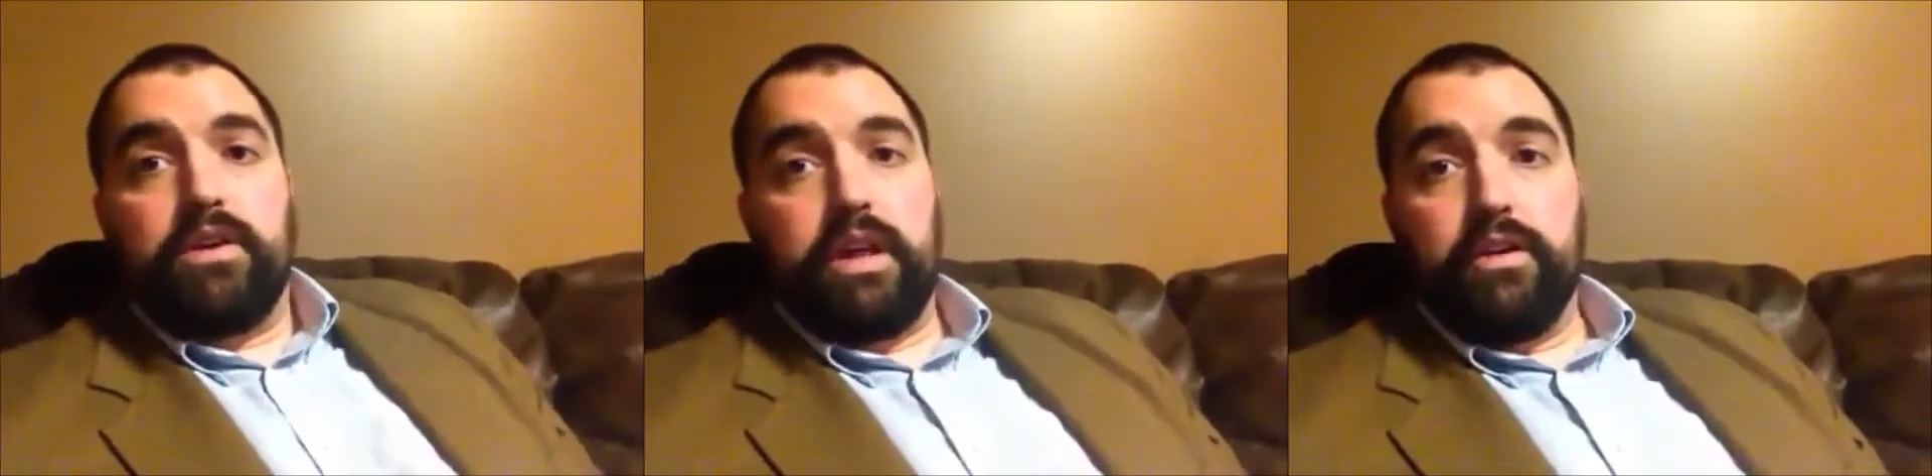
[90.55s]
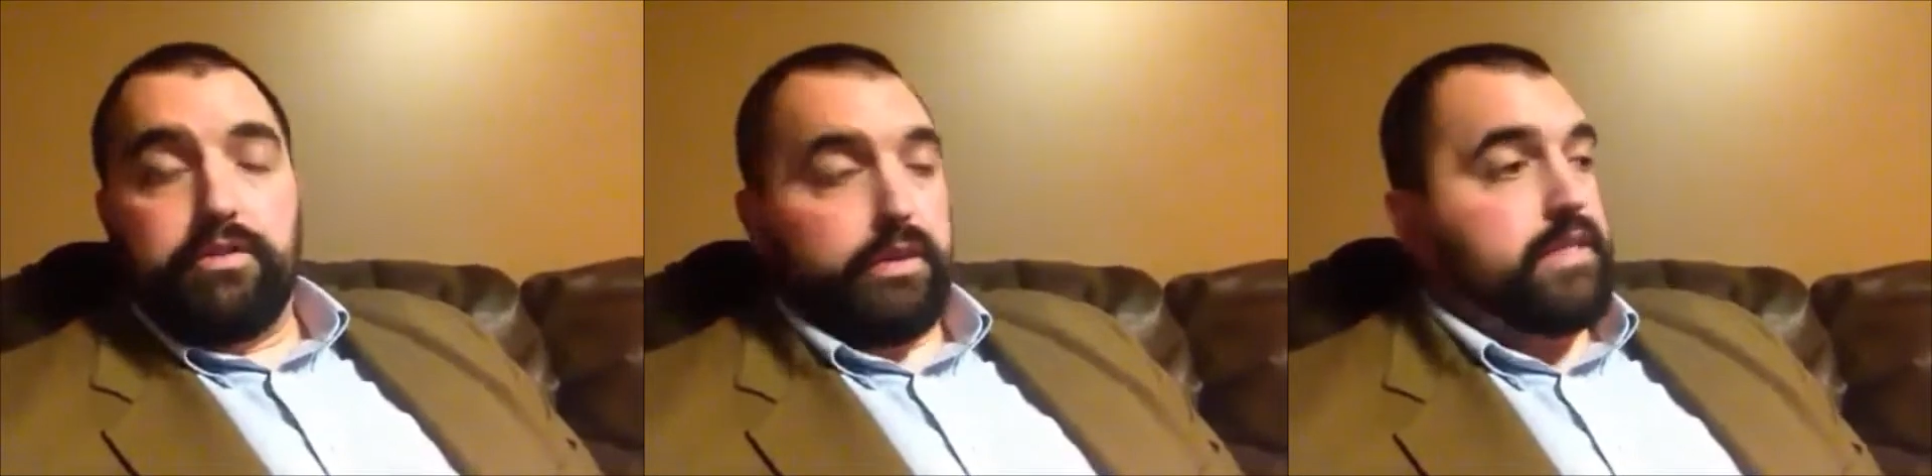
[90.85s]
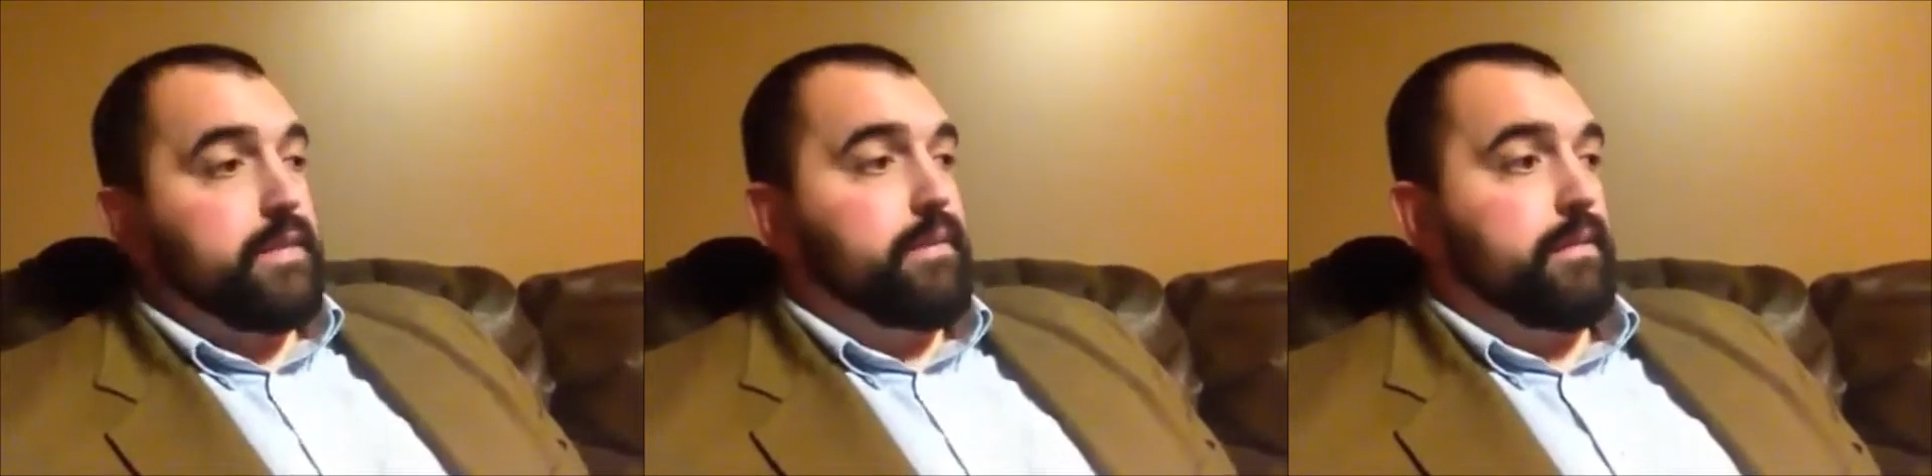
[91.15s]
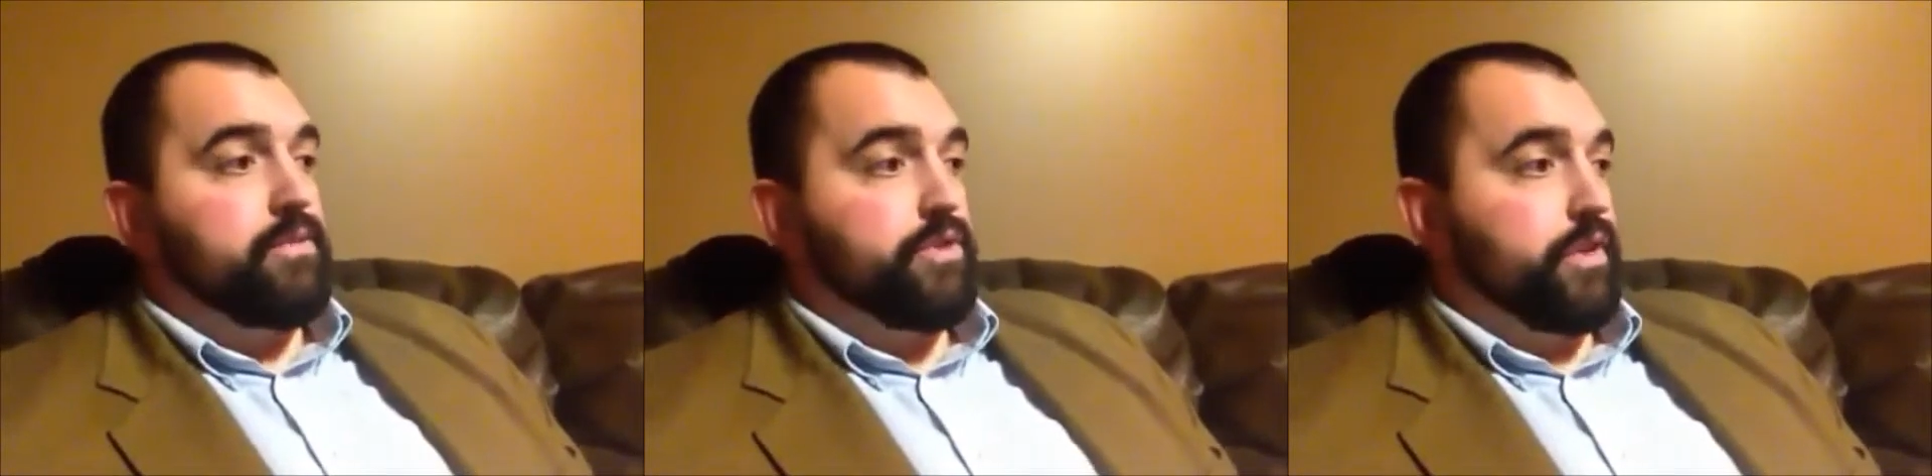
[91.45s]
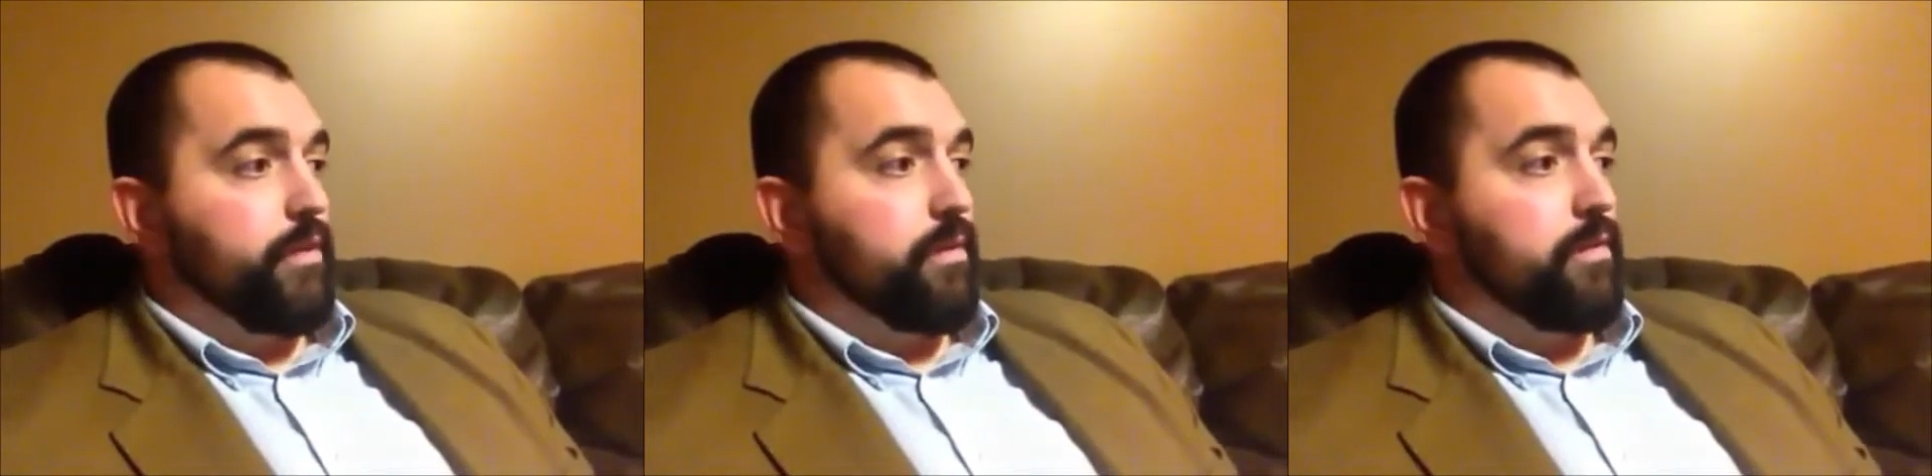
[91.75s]
the El Threesome, and I'm sure
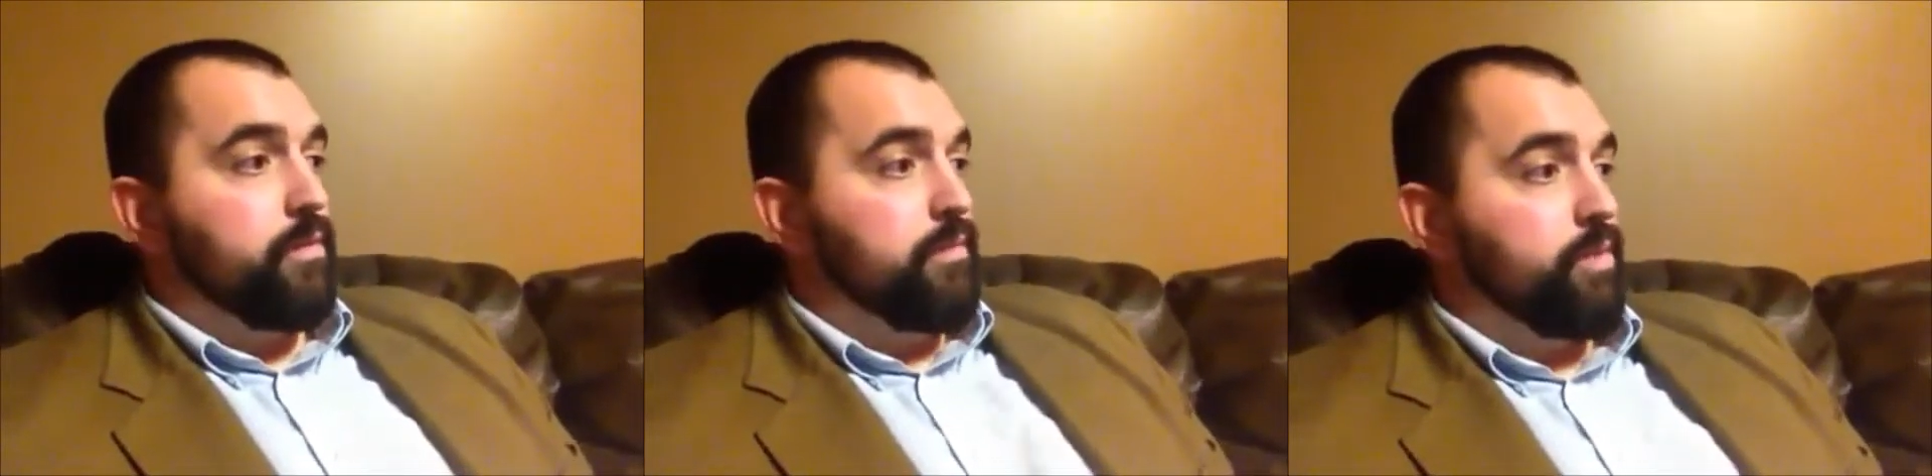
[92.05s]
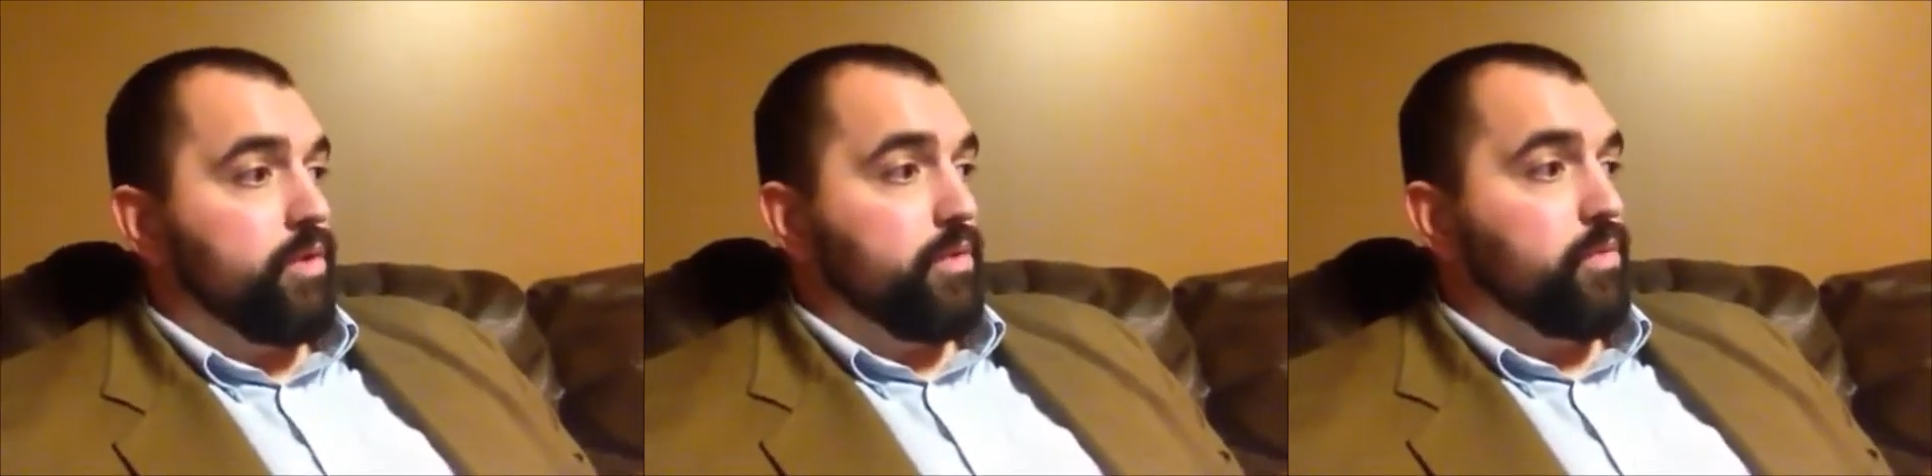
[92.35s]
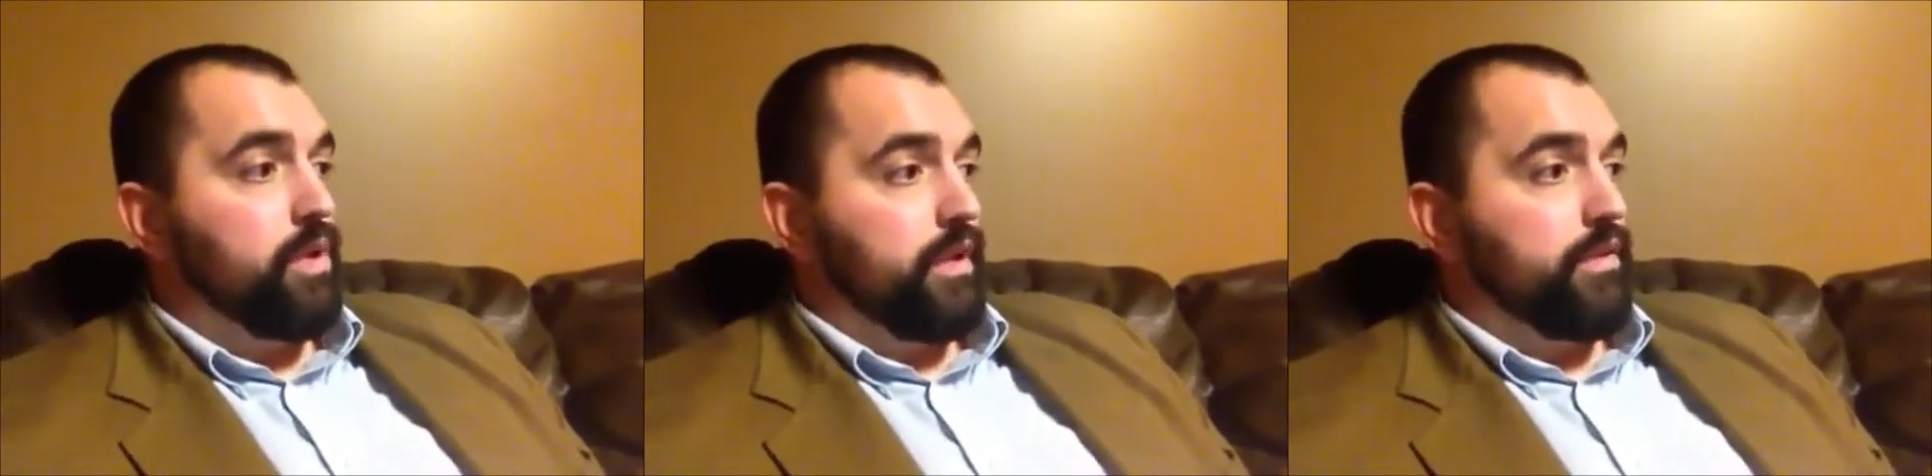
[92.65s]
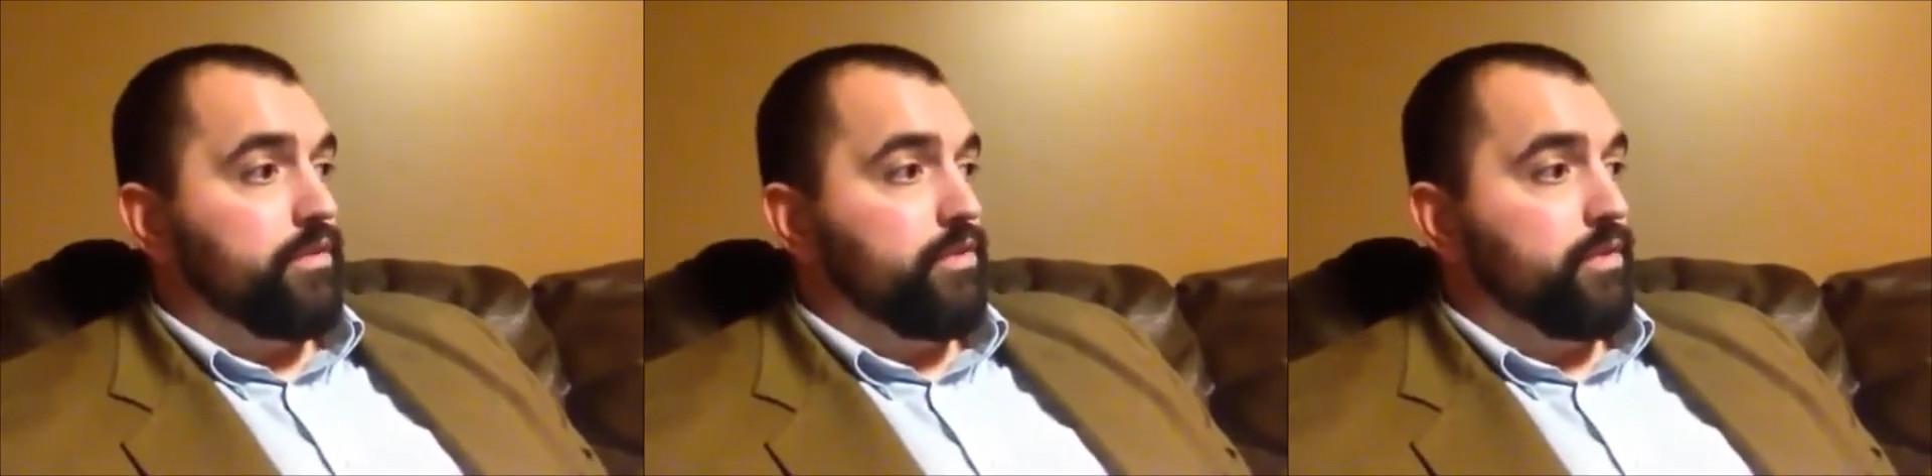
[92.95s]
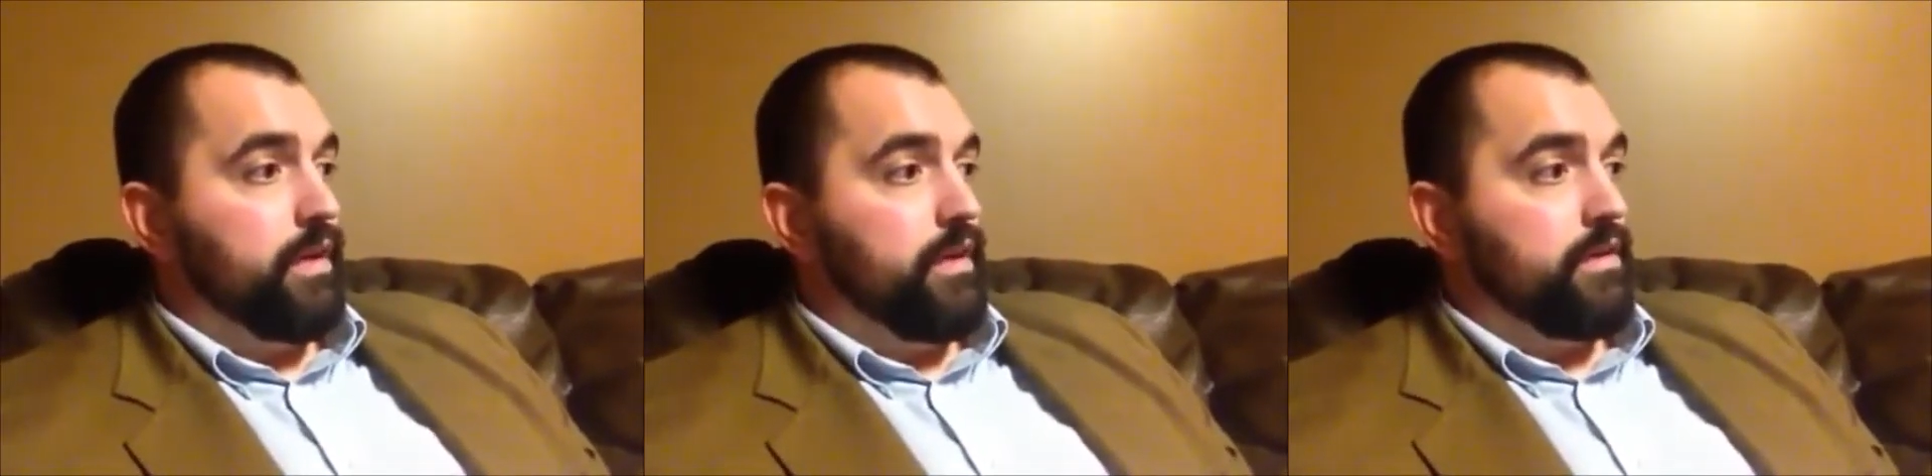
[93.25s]
they would be more than willing
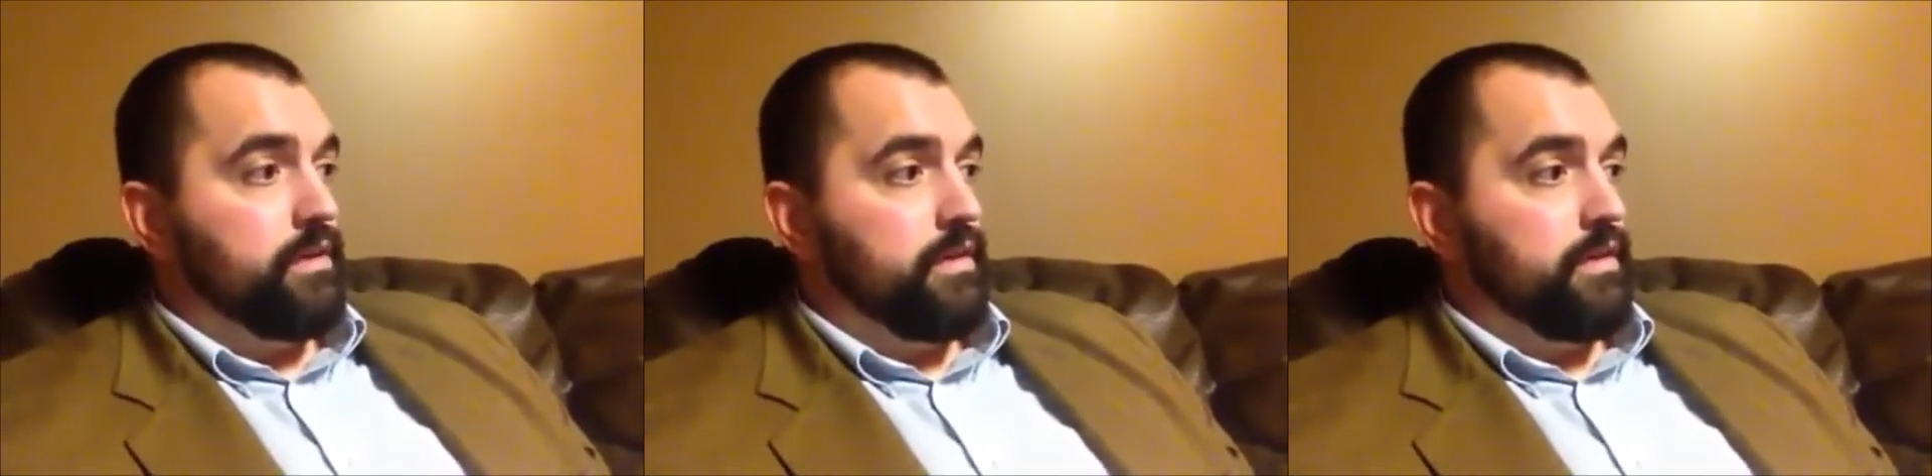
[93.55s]
to. Uh,